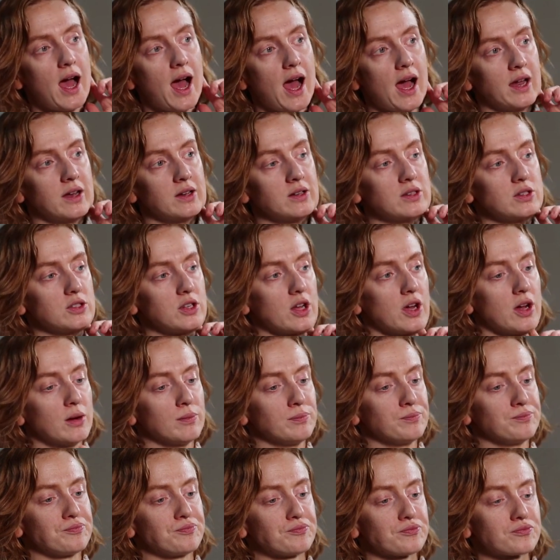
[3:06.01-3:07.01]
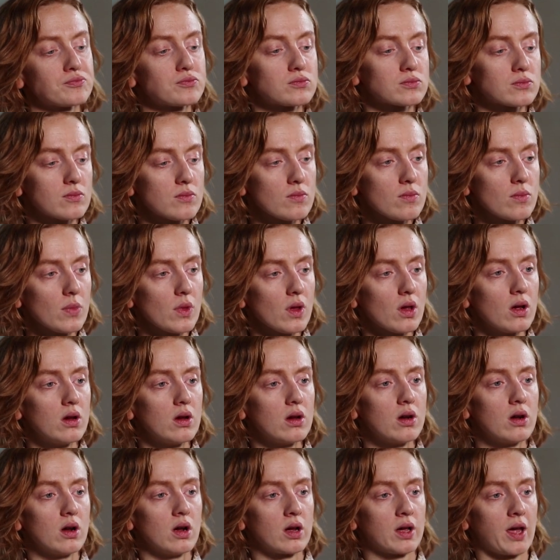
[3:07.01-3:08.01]
And um,
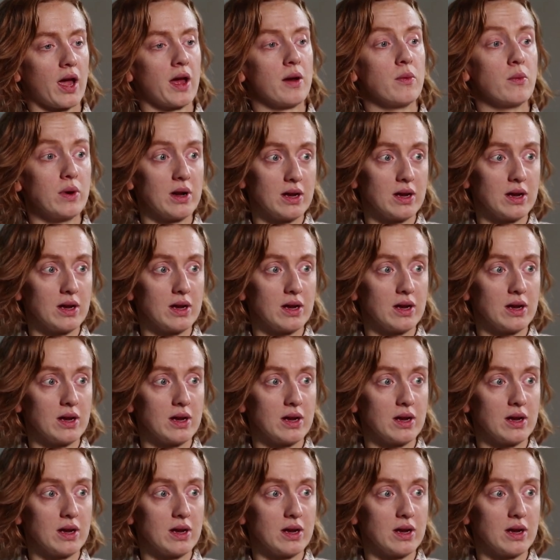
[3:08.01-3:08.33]
again,